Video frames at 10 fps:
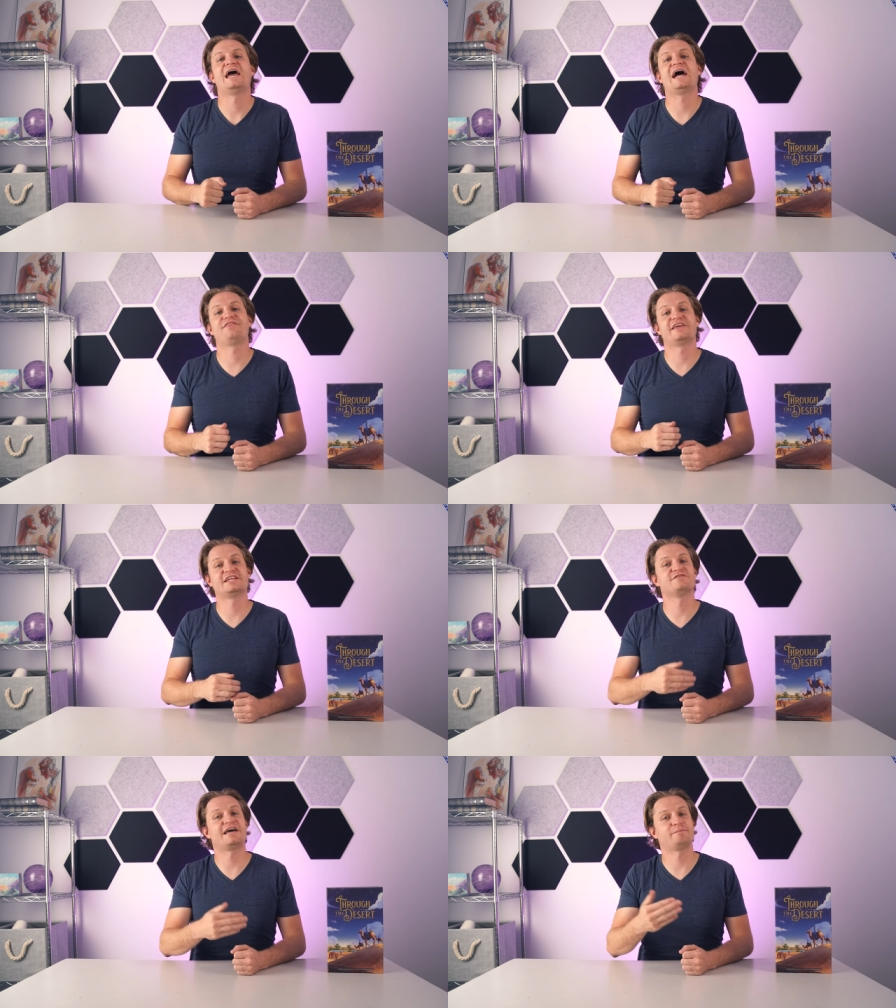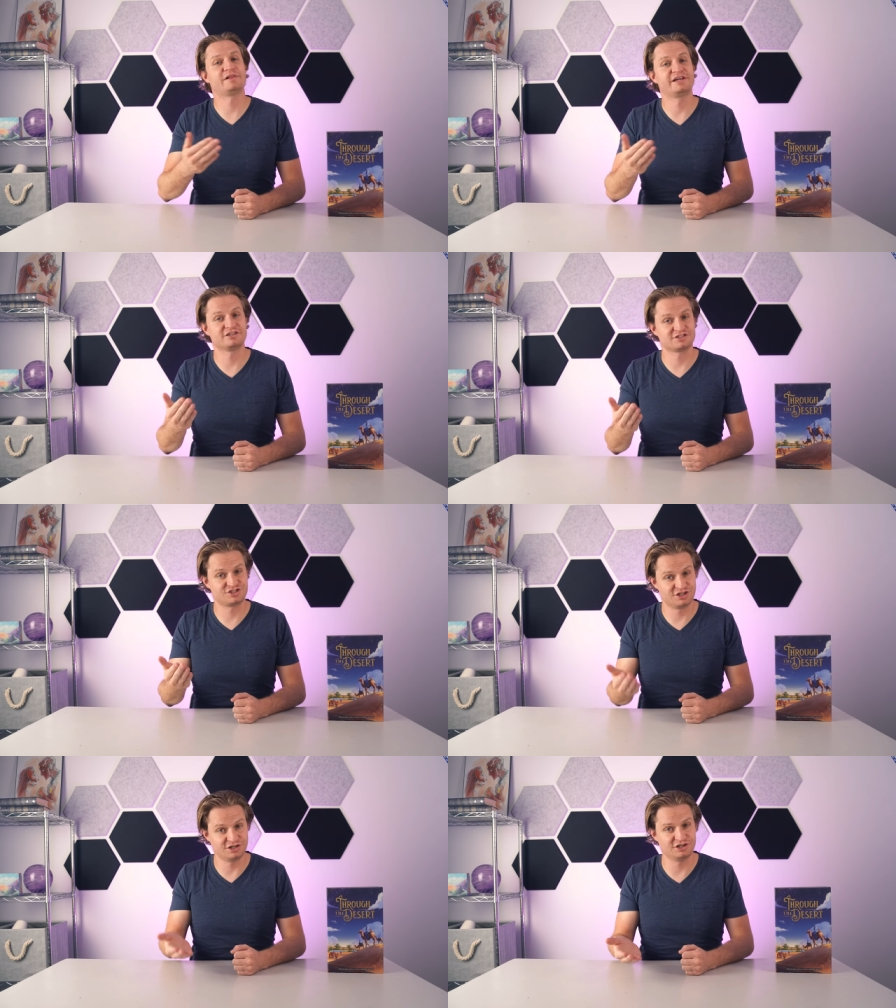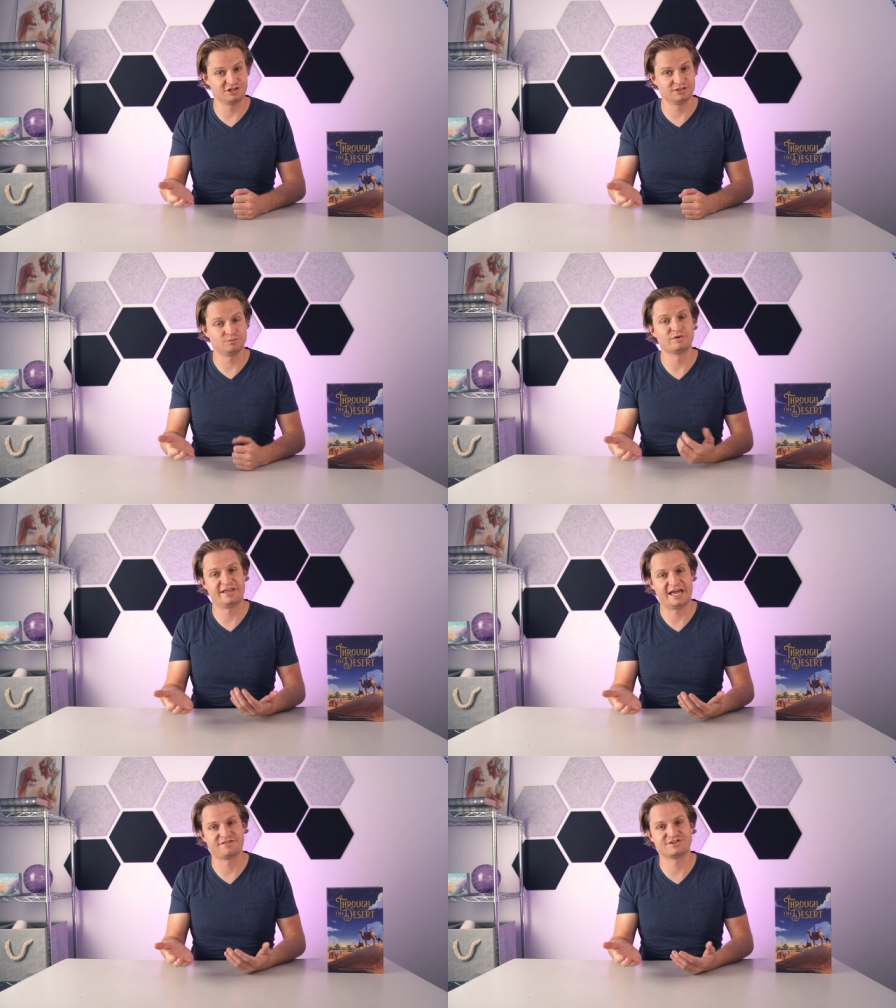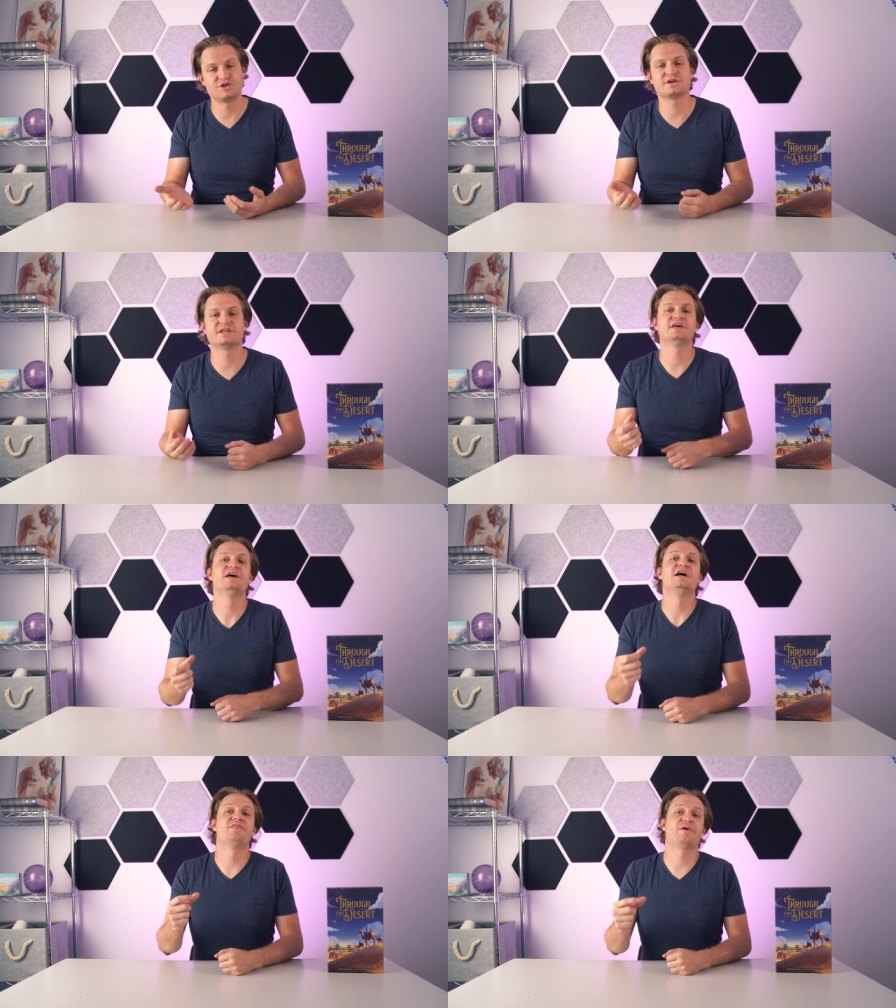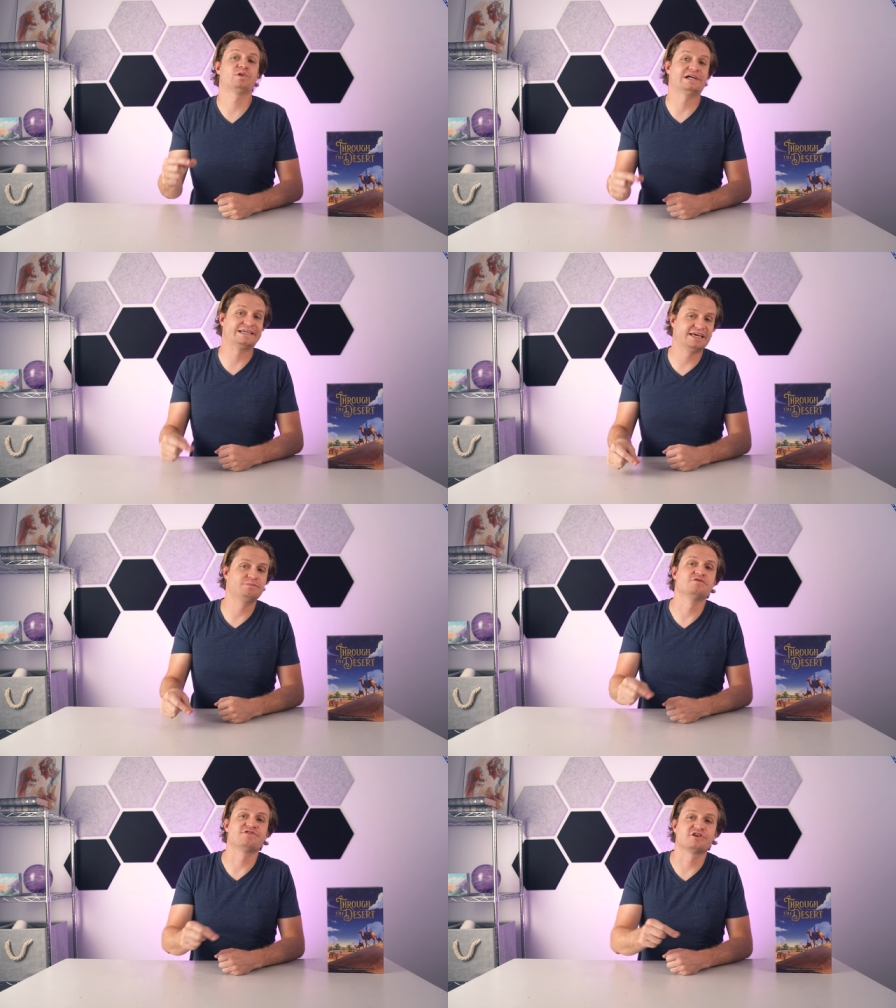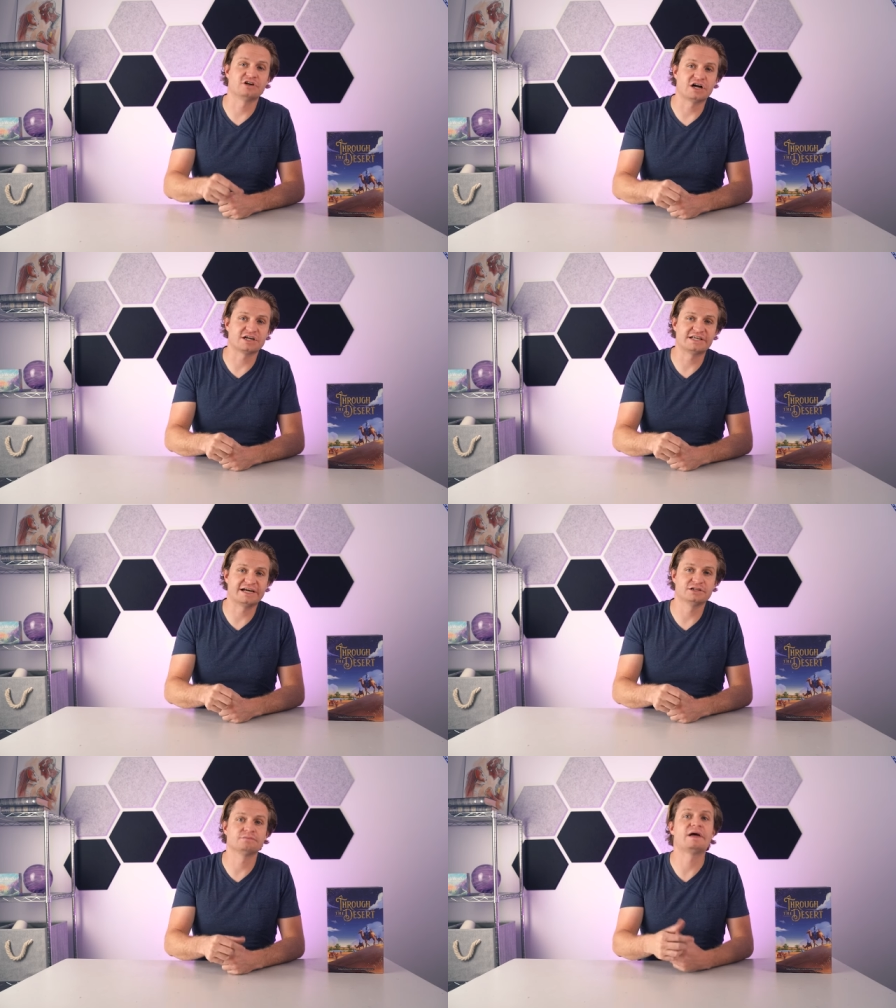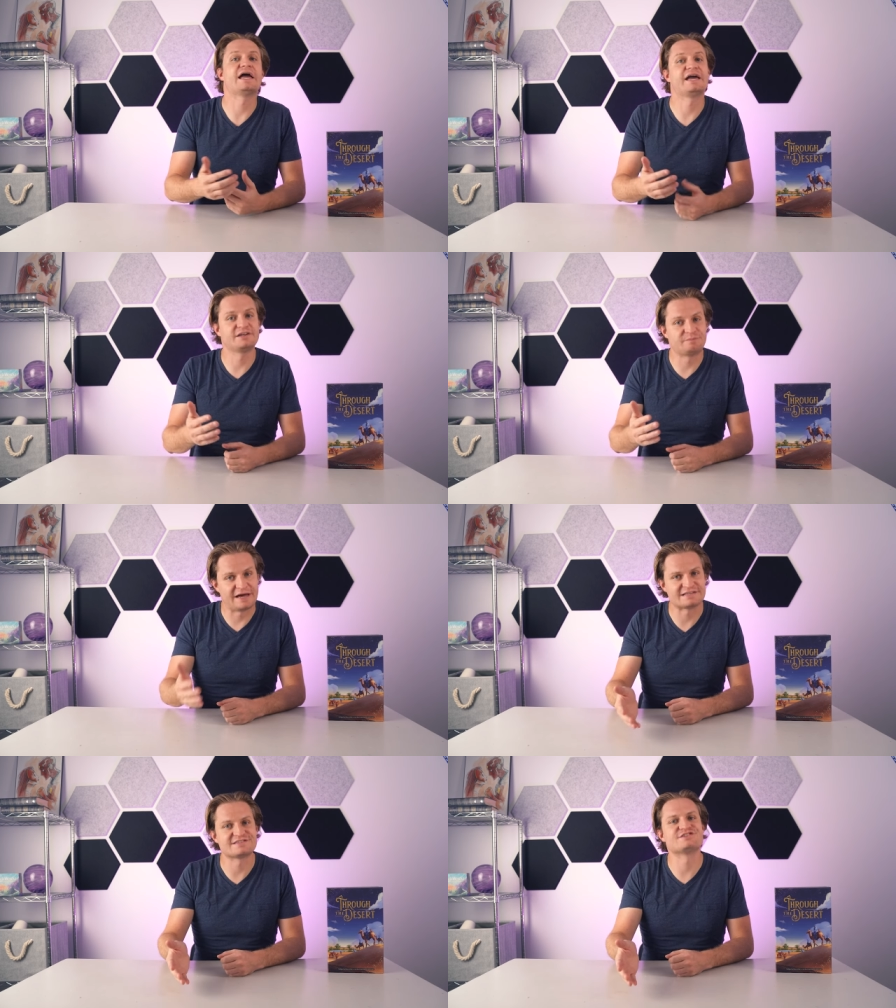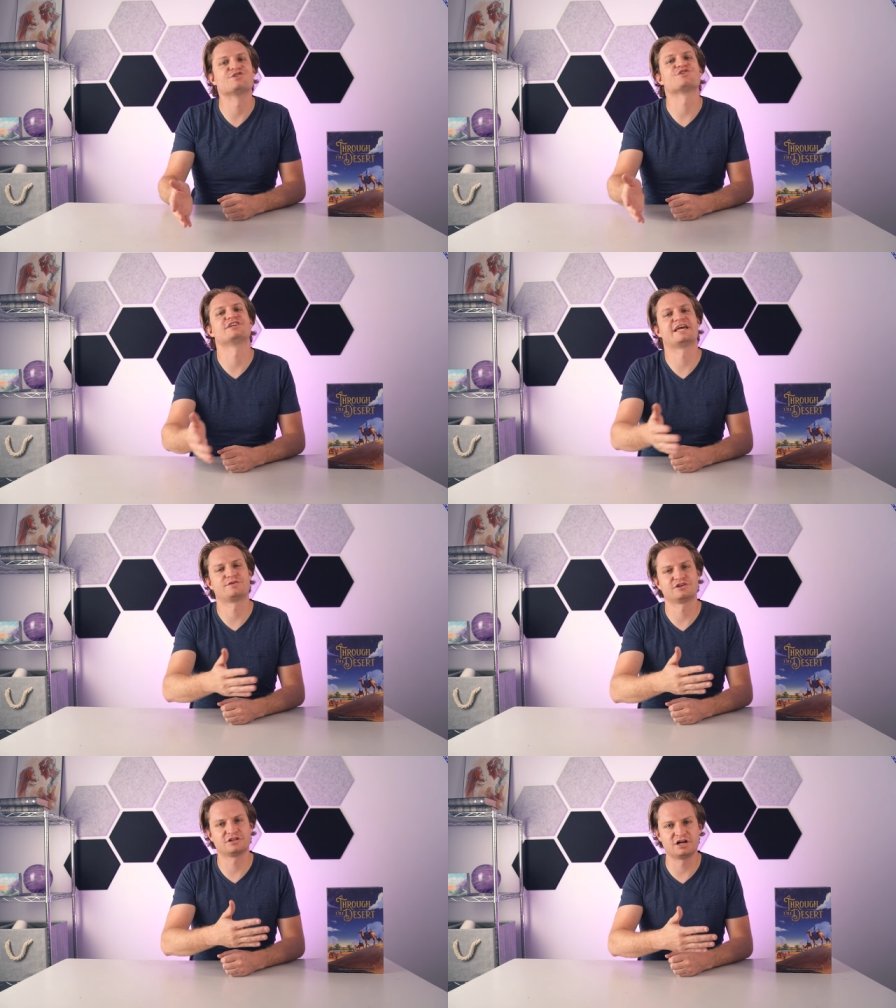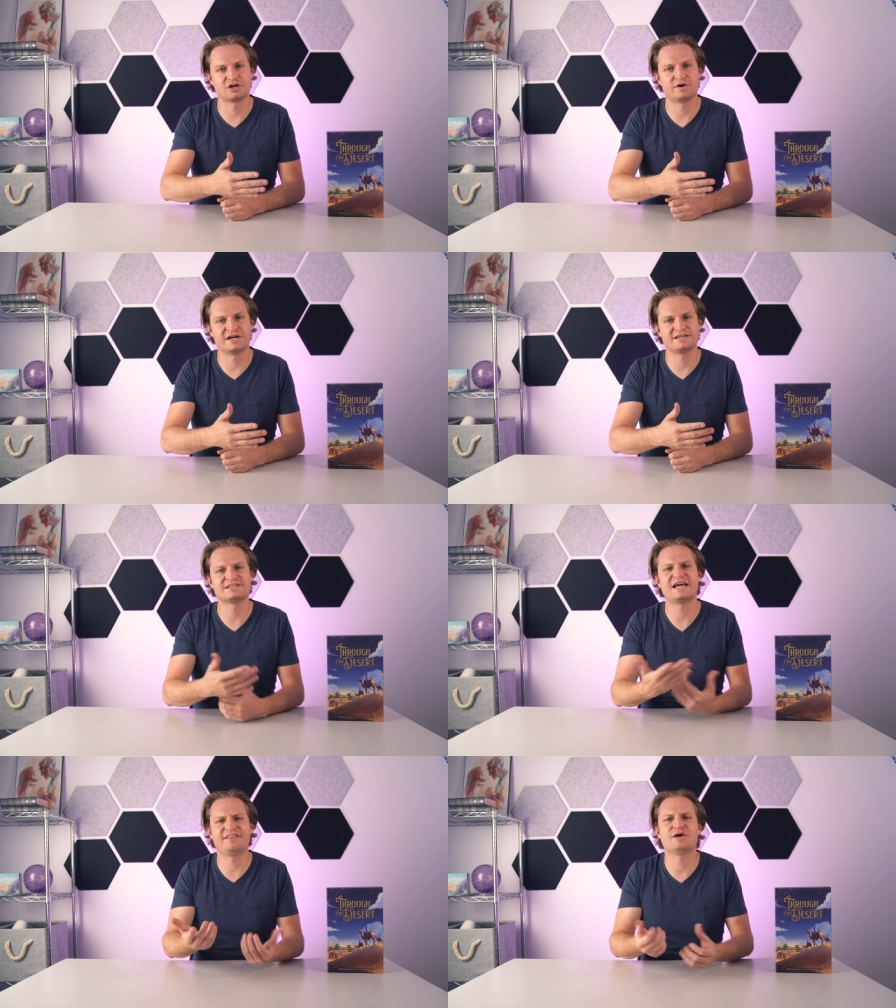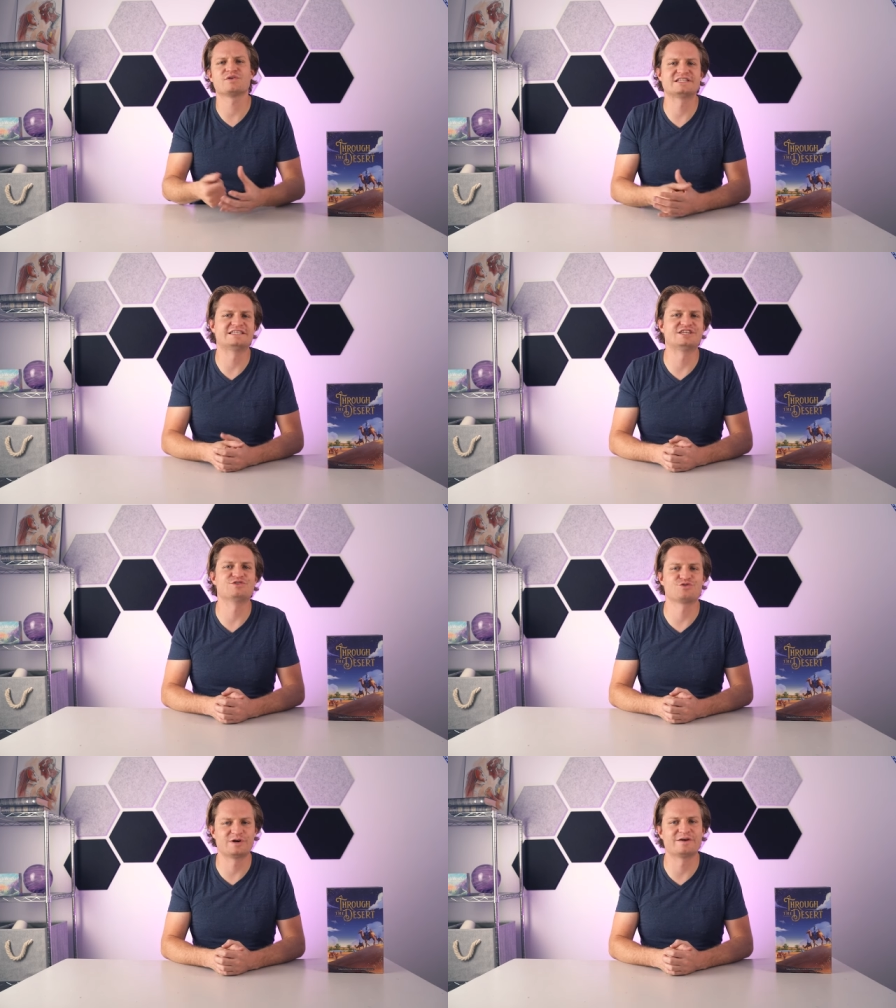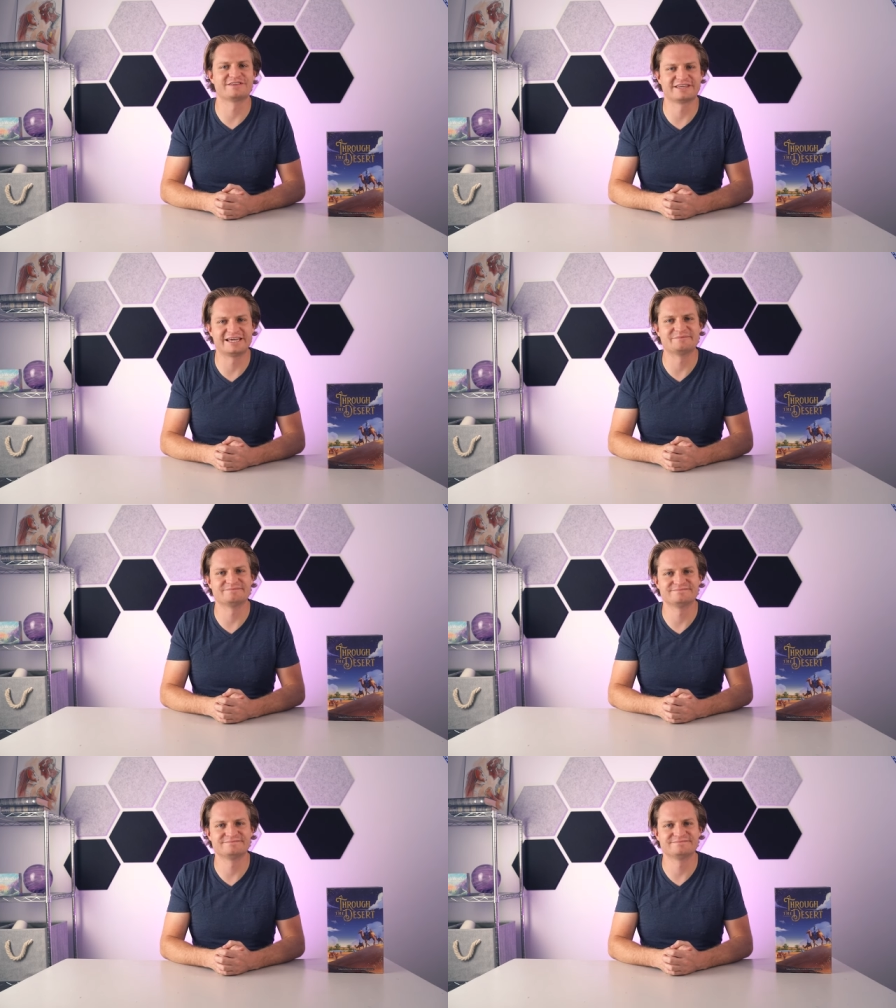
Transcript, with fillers: At the end of that player's turn, when they have the token, they will again move the crocodile and pass the token counterclockwise, and that will continue throughout the game.